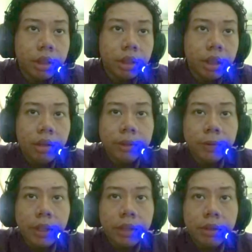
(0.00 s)

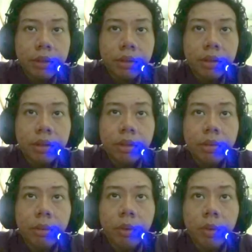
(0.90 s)
phosphide
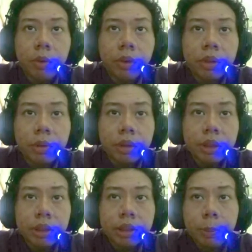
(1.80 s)
from the word phosphorus
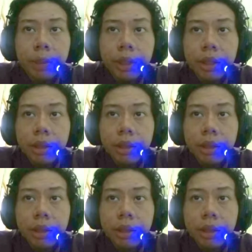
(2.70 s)
is P.